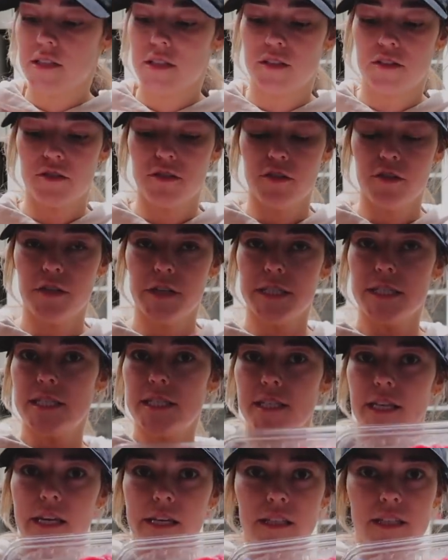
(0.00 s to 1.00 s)
sirloin
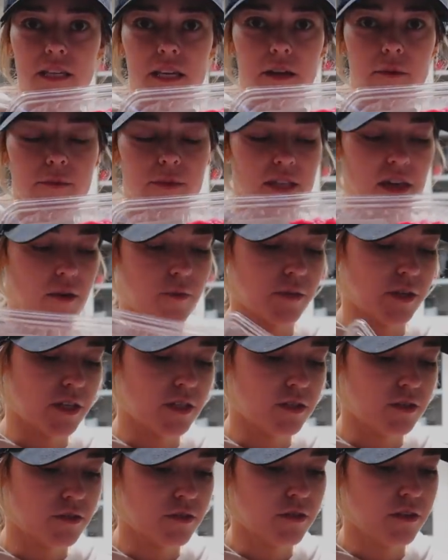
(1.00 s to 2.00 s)
steak tips. I want
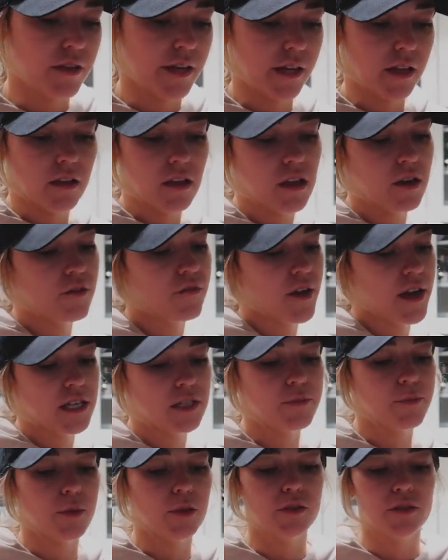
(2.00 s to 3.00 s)
to do like a lot of
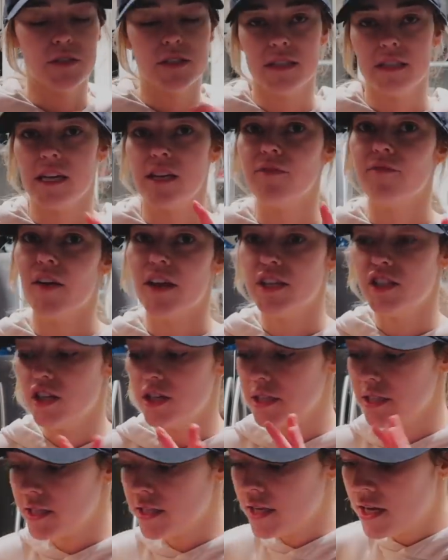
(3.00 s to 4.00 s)
rice bowls and like
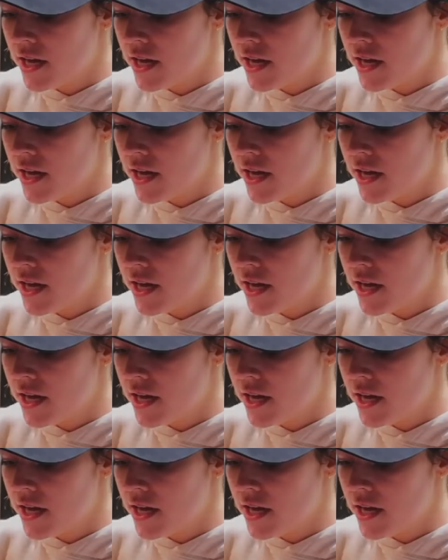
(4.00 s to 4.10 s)
veggies.